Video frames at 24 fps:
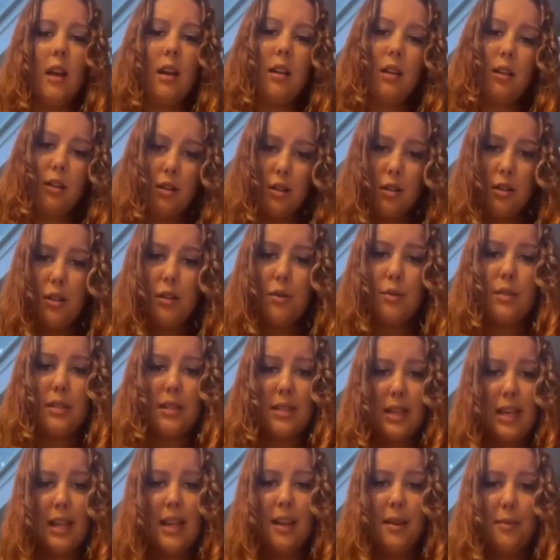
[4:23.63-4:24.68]
You skinny
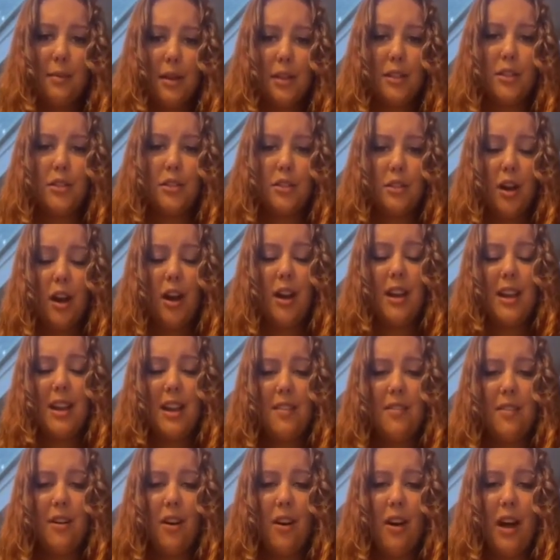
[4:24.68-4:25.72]
bitches are evil
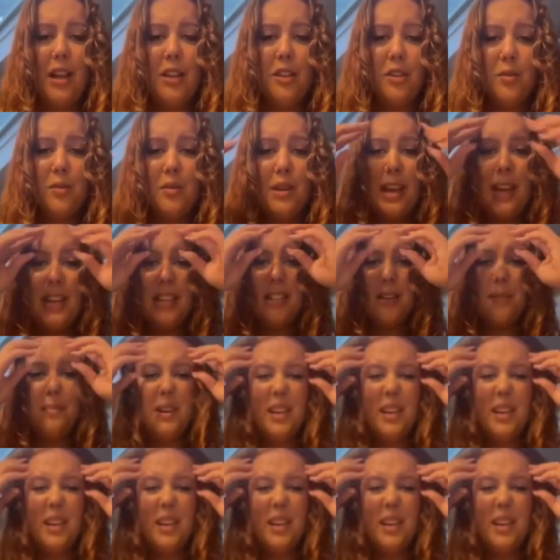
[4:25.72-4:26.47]
and you need to be